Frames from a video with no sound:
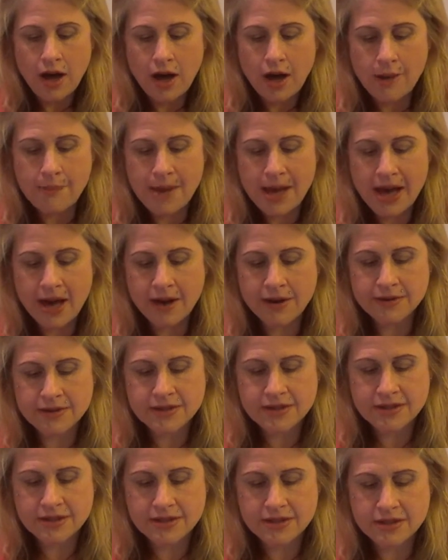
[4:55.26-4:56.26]

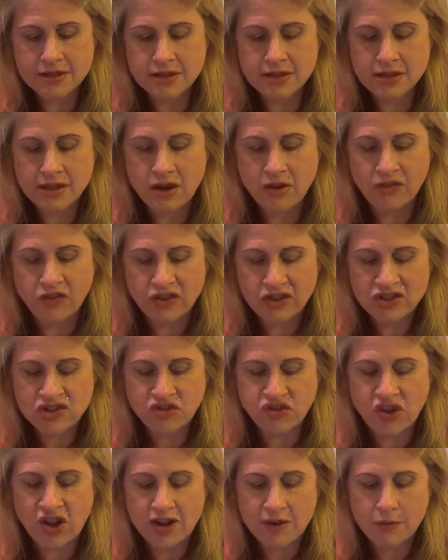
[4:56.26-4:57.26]
about your
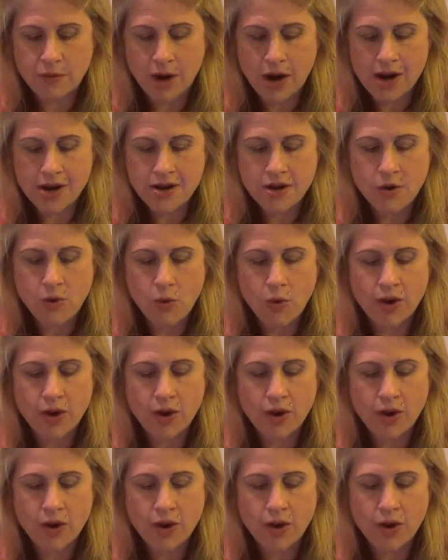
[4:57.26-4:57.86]
first fun run